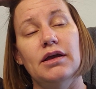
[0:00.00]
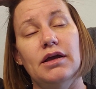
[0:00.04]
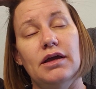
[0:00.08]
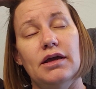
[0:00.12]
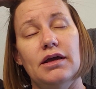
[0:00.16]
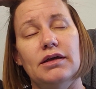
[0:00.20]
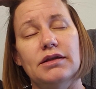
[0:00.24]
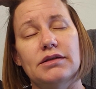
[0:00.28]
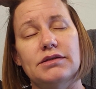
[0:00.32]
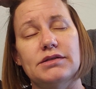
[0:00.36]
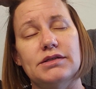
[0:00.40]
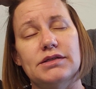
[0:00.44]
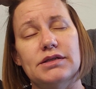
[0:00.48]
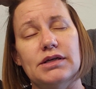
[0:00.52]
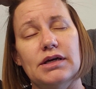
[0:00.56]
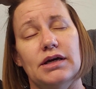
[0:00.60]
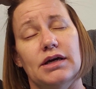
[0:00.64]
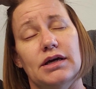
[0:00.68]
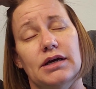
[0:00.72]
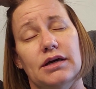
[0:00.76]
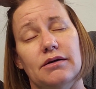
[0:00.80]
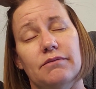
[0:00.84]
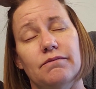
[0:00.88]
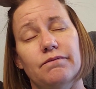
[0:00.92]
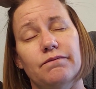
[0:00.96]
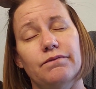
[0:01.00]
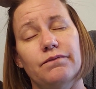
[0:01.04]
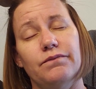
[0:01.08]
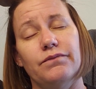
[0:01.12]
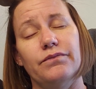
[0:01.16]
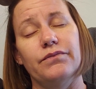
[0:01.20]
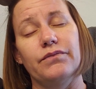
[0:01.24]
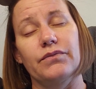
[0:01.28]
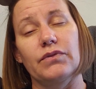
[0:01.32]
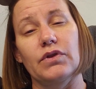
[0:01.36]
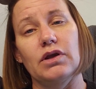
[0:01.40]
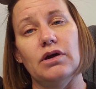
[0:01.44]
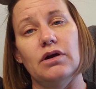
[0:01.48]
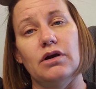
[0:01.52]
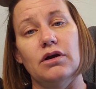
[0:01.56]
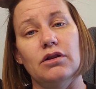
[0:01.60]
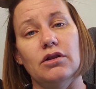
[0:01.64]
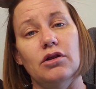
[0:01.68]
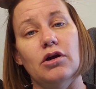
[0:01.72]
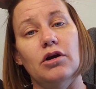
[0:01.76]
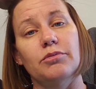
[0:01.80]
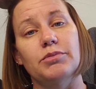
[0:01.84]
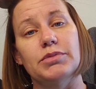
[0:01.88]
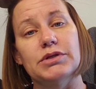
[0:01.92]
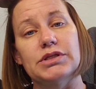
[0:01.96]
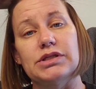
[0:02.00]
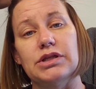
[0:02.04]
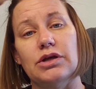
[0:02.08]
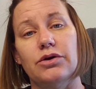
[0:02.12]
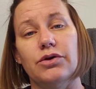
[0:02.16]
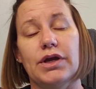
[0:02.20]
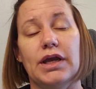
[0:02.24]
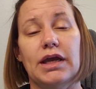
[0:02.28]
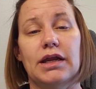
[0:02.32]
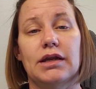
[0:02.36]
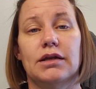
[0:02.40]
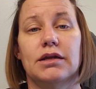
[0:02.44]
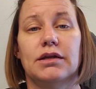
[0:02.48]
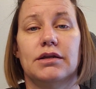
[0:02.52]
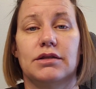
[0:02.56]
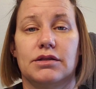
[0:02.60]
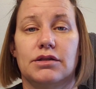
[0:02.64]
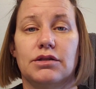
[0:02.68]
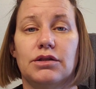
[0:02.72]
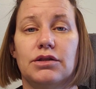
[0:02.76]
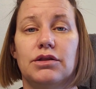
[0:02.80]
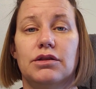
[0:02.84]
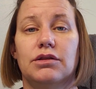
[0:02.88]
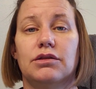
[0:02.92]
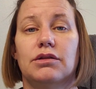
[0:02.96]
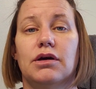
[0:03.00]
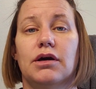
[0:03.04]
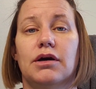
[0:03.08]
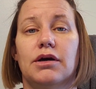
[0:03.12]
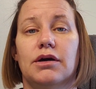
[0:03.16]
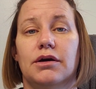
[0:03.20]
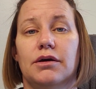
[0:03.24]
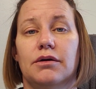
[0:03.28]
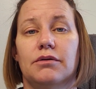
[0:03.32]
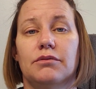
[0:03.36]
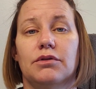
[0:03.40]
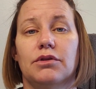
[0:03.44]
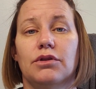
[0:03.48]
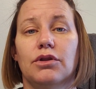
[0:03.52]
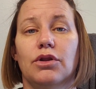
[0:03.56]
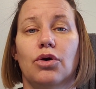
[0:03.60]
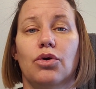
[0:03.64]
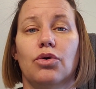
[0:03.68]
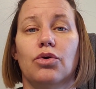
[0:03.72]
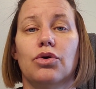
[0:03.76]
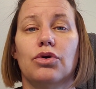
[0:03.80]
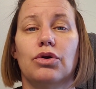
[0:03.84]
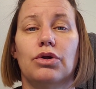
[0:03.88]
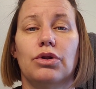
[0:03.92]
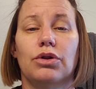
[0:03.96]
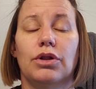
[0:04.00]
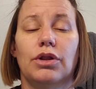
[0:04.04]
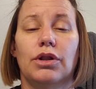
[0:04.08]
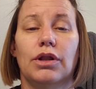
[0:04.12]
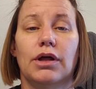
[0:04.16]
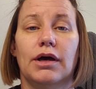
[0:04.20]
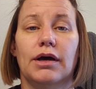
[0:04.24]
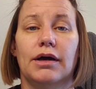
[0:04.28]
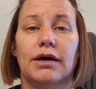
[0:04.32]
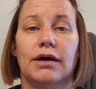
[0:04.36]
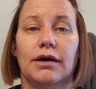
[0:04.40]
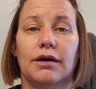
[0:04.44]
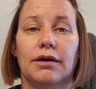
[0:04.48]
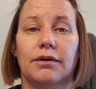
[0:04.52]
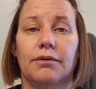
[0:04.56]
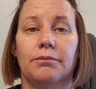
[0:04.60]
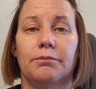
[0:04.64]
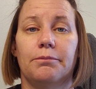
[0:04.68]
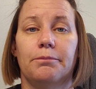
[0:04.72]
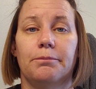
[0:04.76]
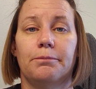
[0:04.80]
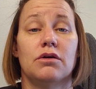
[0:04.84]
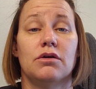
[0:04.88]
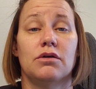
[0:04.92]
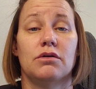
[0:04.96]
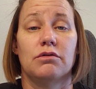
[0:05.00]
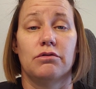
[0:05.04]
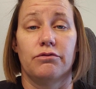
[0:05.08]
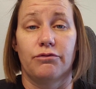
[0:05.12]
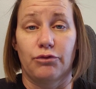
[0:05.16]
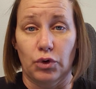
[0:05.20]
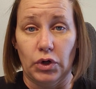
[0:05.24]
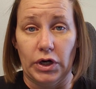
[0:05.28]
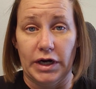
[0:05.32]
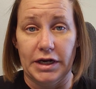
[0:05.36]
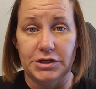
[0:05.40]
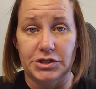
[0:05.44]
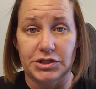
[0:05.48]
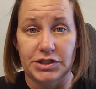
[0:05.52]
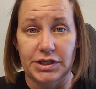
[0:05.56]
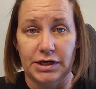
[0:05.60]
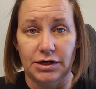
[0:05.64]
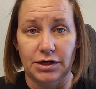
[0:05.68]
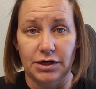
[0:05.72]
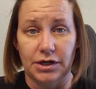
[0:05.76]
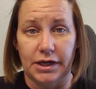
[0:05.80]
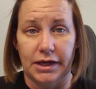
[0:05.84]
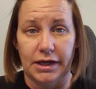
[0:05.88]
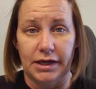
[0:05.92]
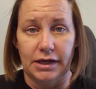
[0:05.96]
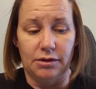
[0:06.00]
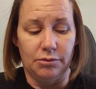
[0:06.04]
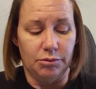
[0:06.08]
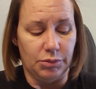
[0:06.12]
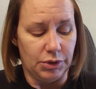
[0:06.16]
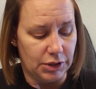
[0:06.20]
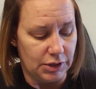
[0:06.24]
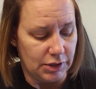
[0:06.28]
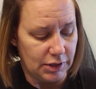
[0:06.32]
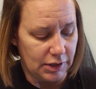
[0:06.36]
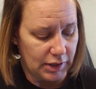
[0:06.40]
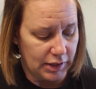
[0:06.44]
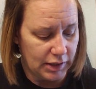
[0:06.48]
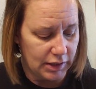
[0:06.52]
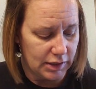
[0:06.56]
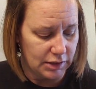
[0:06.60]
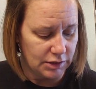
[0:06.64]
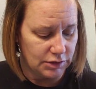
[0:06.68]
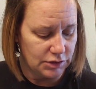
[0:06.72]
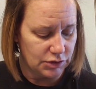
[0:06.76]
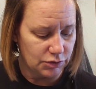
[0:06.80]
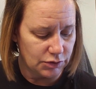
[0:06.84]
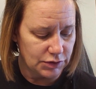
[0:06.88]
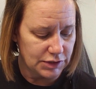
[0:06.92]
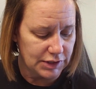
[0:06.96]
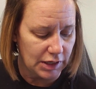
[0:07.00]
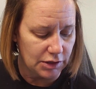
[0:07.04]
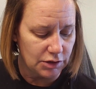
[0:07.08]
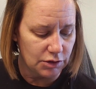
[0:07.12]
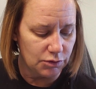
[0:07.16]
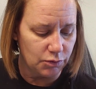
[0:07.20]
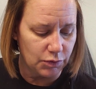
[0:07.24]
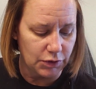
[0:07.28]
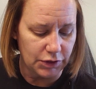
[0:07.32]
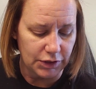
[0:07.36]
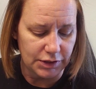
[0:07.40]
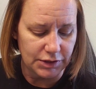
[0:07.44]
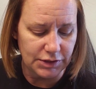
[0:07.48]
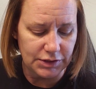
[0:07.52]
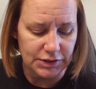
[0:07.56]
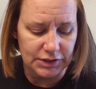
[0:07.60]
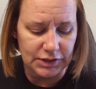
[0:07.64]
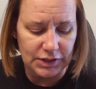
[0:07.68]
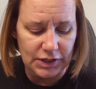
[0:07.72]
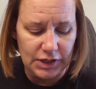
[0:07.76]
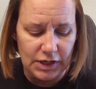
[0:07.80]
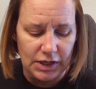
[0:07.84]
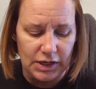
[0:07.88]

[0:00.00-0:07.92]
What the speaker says: It's our LARP is located at the local 4-H center camp, and so it's out in the woods.